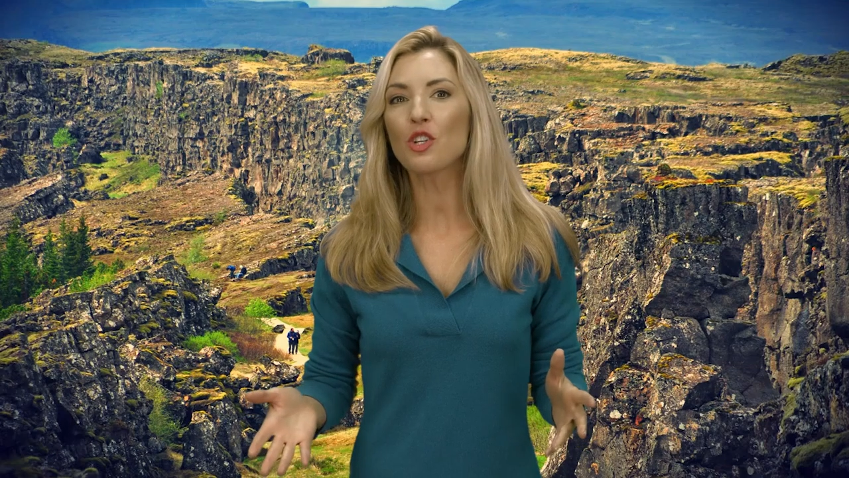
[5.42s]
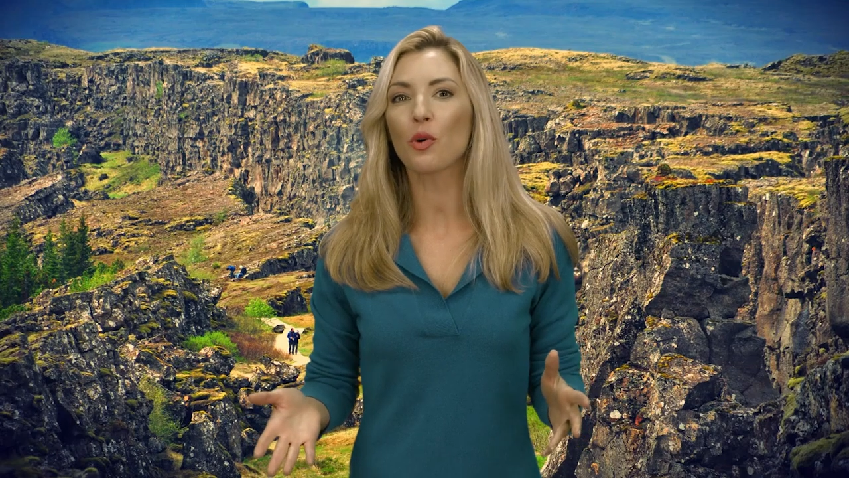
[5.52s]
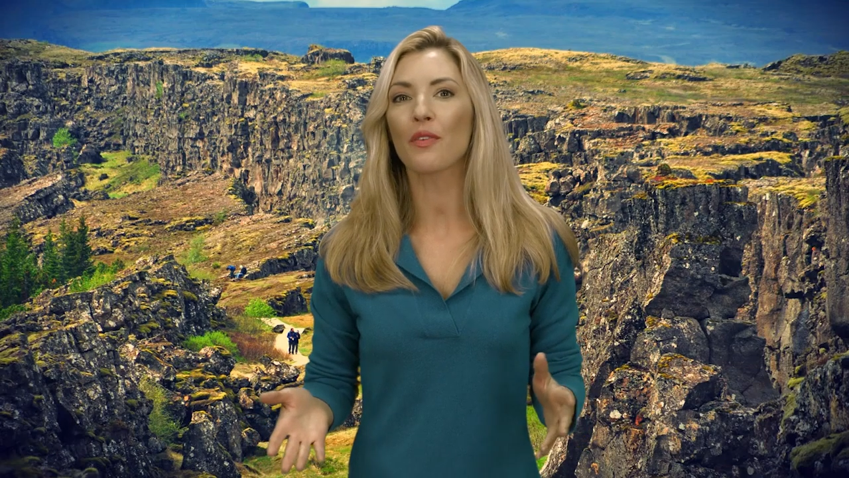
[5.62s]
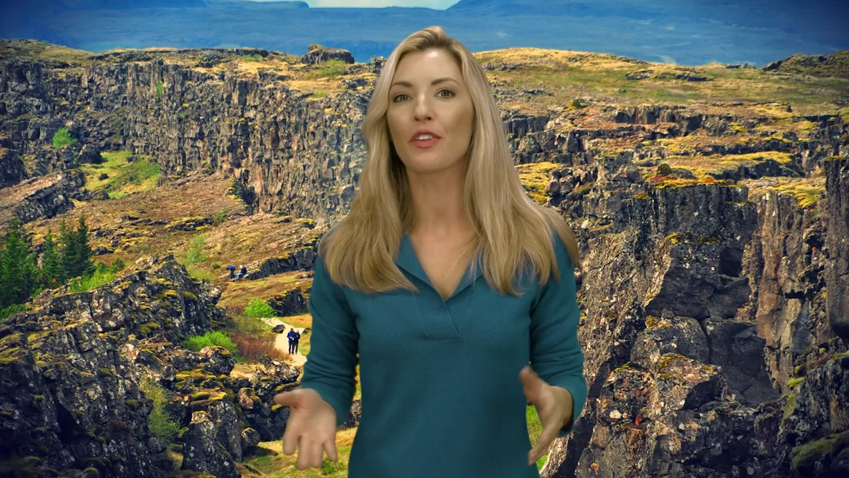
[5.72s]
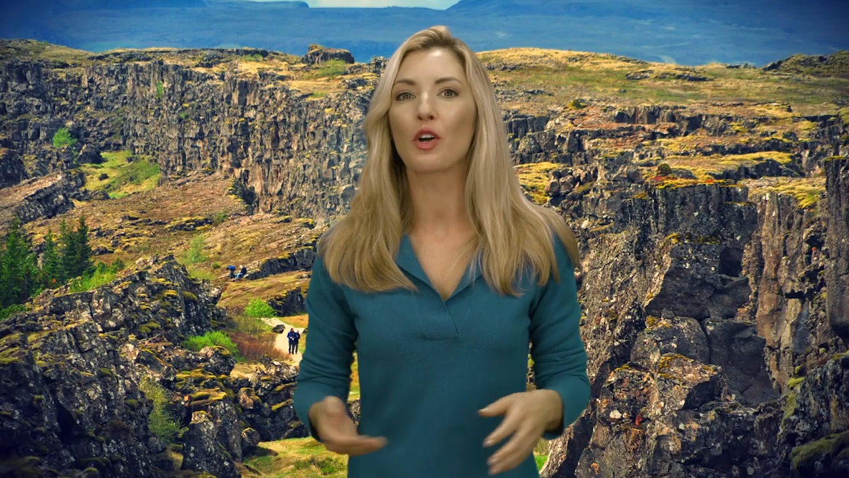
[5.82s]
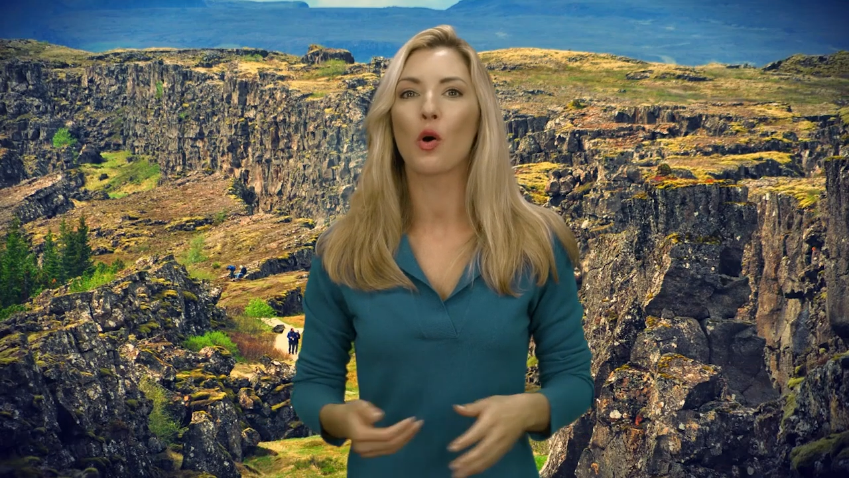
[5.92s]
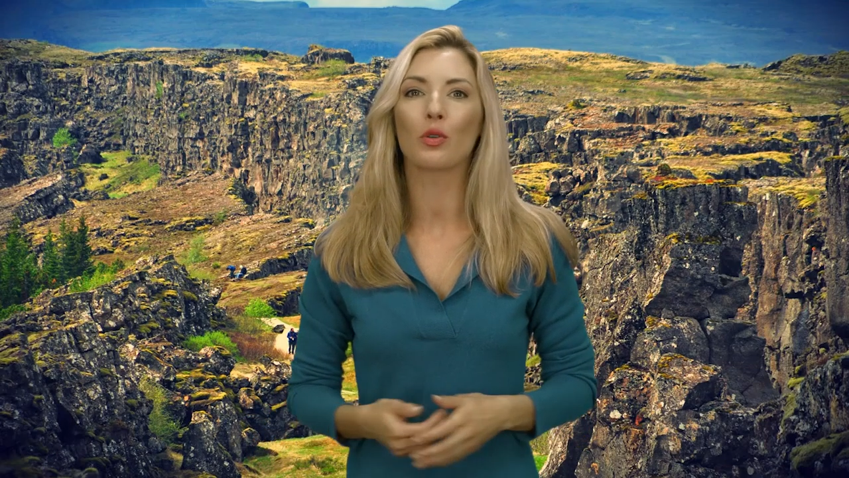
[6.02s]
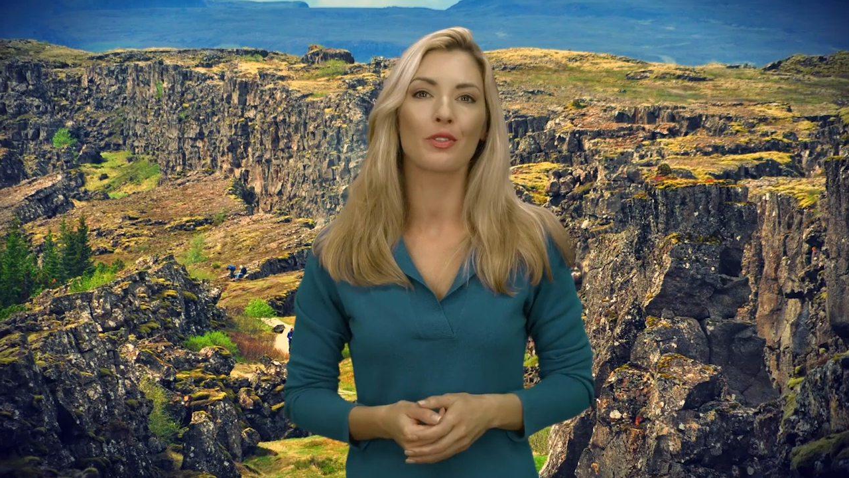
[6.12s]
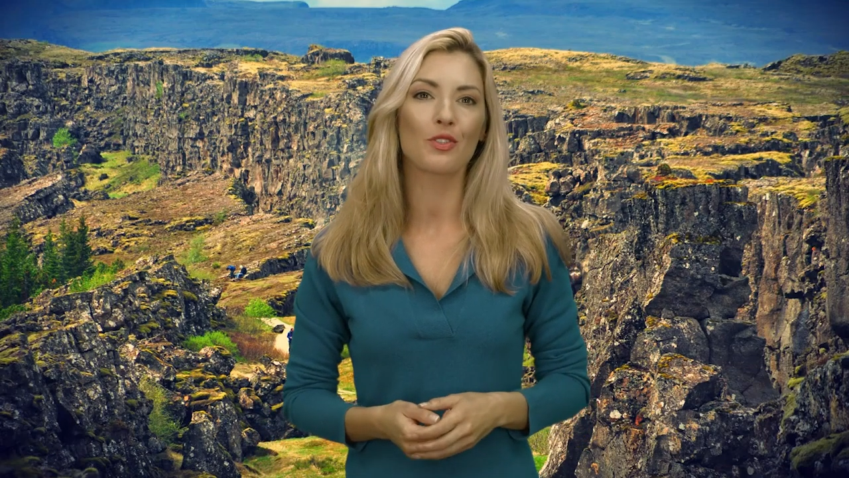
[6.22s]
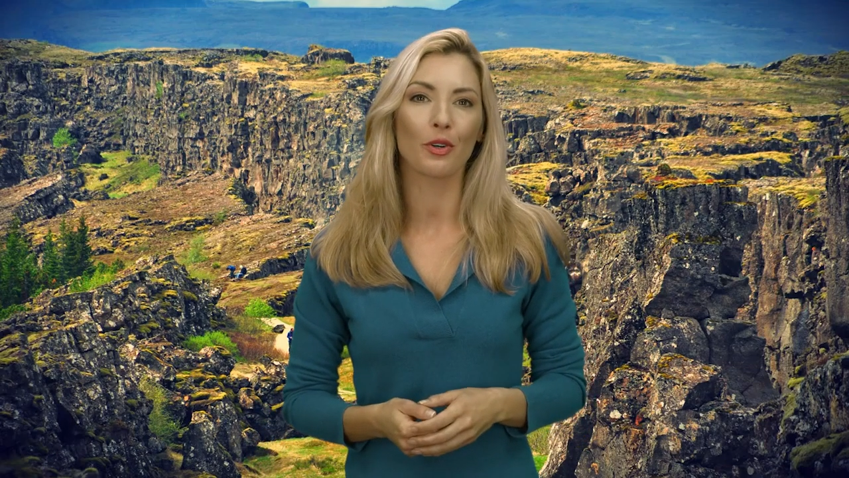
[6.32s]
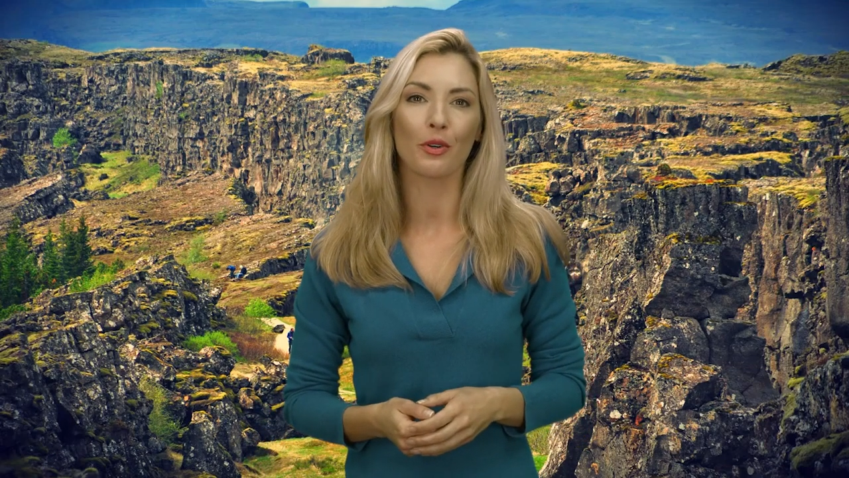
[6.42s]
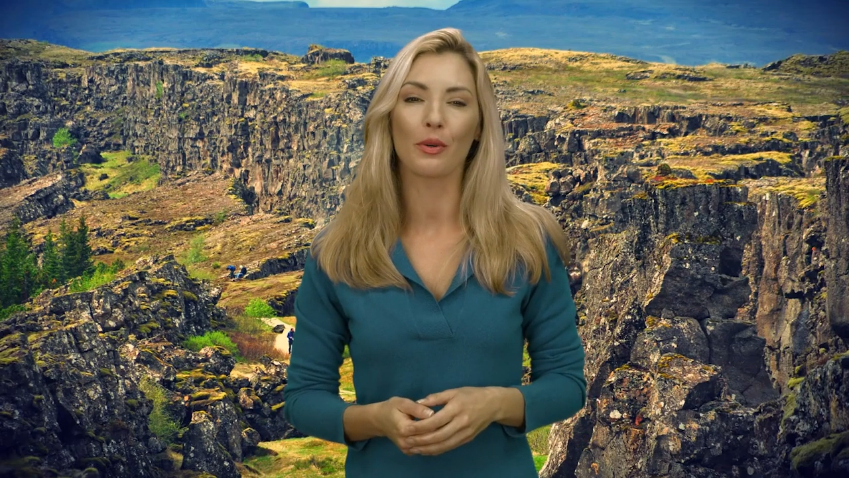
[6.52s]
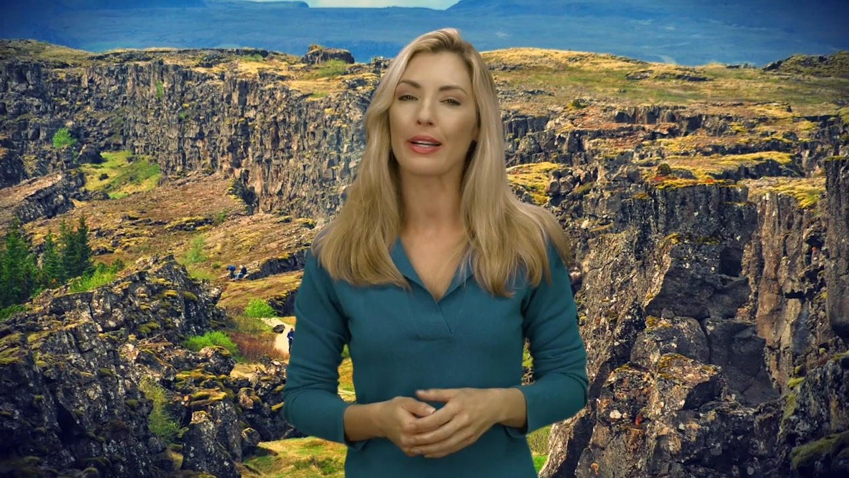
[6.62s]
tour of the Golden Circle